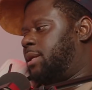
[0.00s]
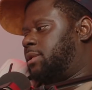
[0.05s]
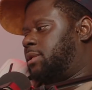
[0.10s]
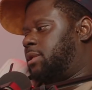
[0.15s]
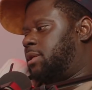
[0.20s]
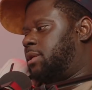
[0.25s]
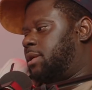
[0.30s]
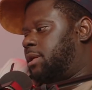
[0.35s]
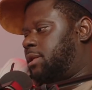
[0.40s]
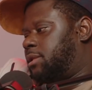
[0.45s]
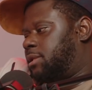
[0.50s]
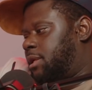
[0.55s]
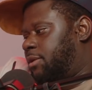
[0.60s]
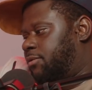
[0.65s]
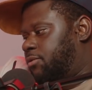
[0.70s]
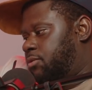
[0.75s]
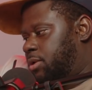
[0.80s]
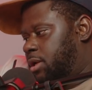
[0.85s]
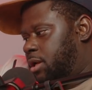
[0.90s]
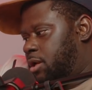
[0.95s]
to the next
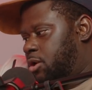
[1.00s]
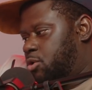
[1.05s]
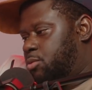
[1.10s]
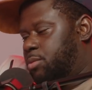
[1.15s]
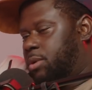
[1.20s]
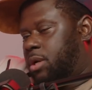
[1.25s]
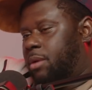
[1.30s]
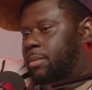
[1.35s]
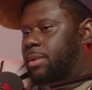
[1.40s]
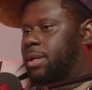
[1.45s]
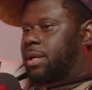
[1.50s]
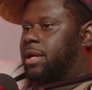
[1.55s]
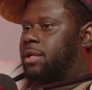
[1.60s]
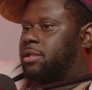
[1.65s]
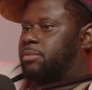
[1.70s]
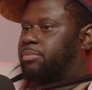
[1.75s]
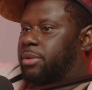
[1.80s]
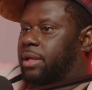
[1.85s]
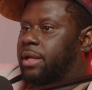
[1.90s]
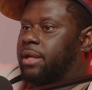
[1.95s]
level, nigga, you become a next
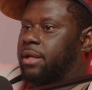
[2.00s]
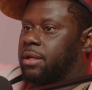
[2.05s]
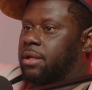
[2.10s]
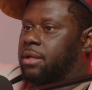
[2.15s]
plate